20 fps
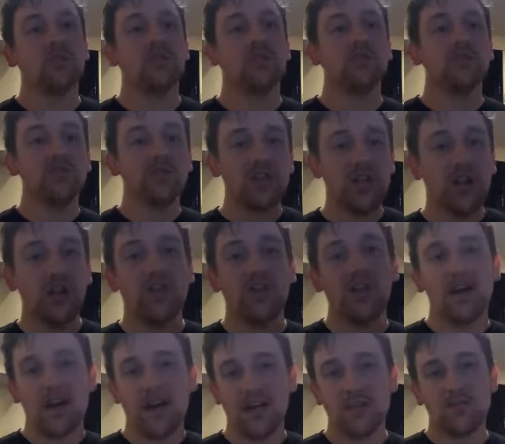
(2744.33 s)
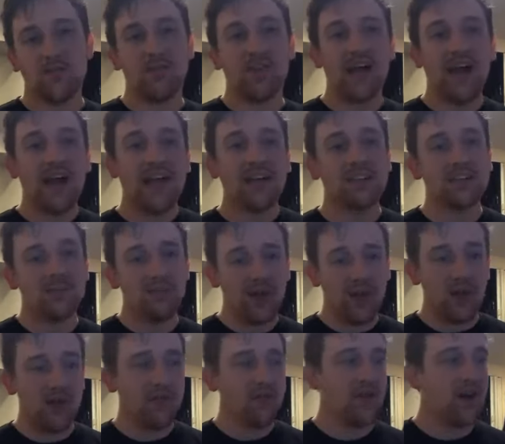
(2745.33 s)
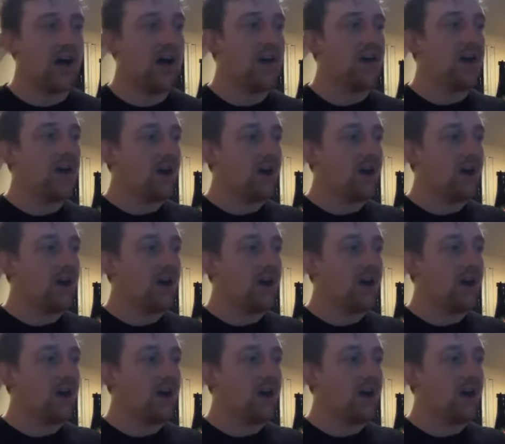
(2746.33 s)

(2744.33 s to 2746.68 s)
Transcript: When you share the gospel, that is the power of God